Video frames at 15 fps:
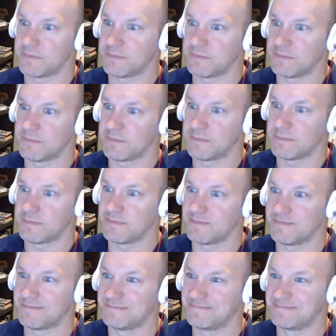
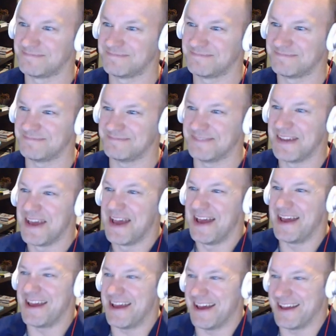
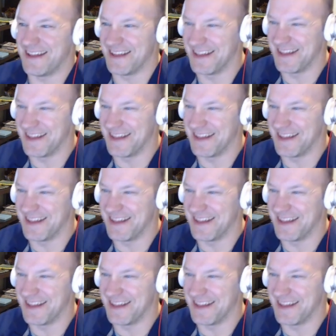No words are spoken by the person on screen.